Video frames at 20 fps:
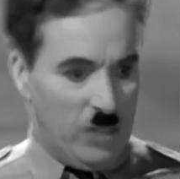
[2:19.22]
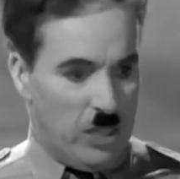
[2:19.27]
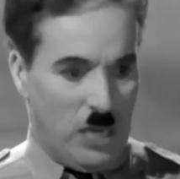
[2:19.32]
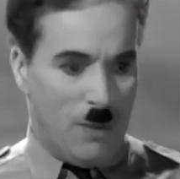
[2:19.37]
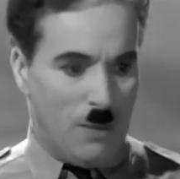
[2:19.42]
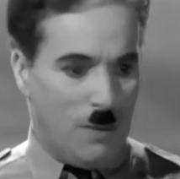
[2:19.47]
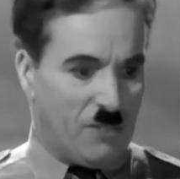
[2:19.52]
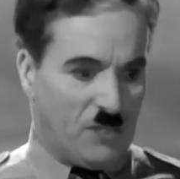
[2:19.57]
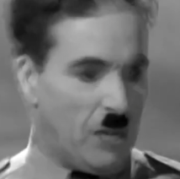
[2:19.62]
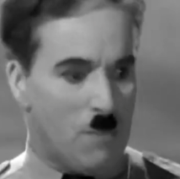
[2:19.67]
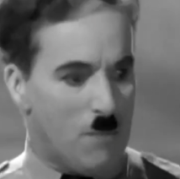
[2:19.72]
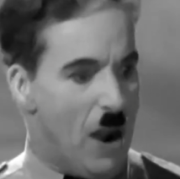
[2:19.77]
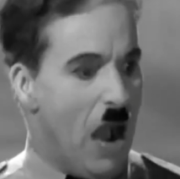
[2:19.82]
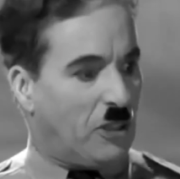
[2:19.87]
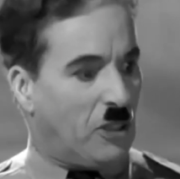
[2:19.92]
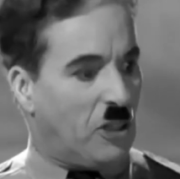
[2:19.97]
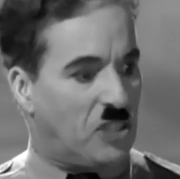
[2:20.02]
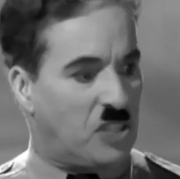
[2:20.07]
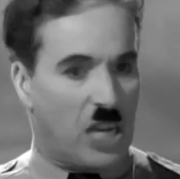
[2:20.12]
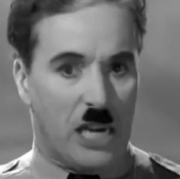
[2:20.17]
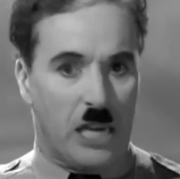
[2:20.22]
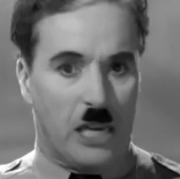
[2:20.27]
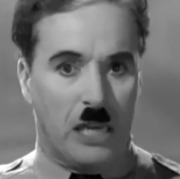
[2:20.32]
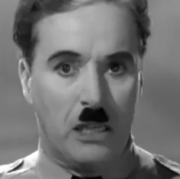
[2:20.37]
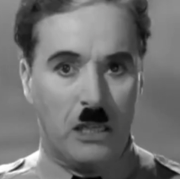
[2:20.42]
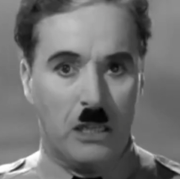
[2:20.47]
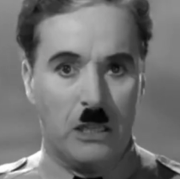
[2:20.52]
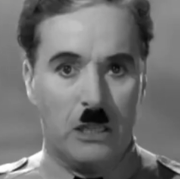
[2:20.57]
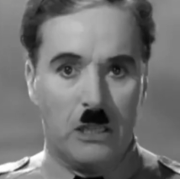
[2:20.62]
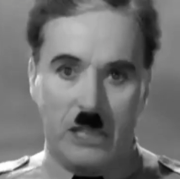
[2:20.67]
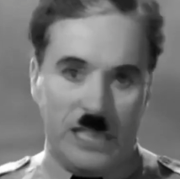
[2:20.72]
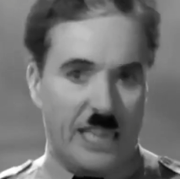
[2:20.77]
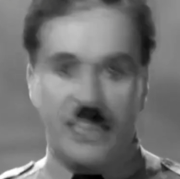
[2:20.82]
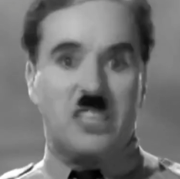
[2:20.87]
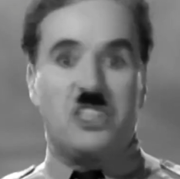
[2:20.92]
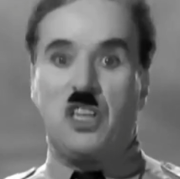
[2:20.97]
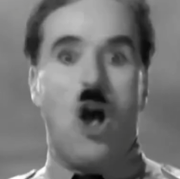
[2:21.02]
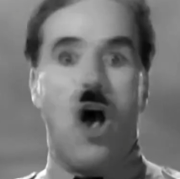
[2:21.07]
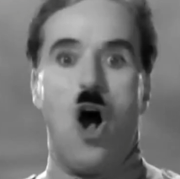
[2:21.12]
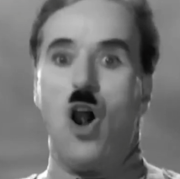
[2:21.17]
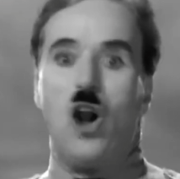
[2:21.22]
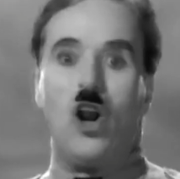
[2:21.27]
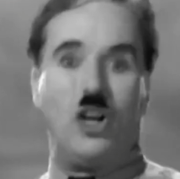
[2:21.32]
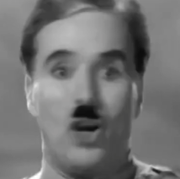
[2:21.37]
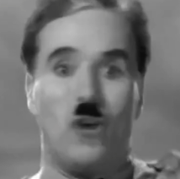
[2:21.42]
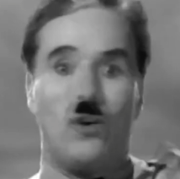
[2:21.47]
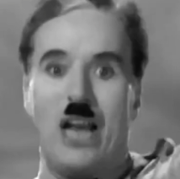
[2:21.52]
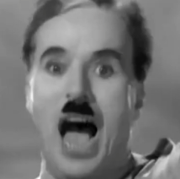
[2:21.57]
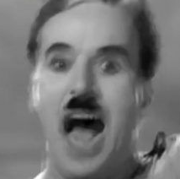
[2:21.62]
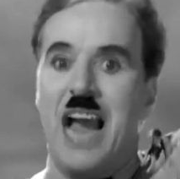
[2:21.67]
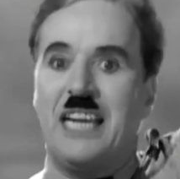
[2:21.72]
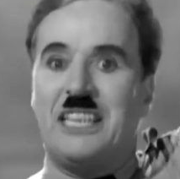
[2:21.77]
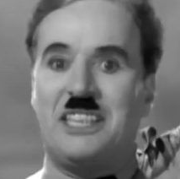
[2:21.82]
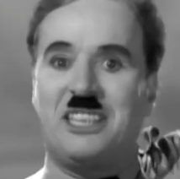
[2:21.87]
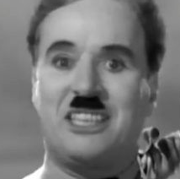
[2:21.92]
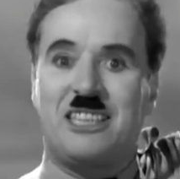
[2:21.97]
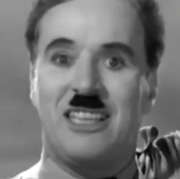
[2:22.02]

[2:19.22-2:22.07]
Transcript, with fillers: In the name of democracy, let us all unite!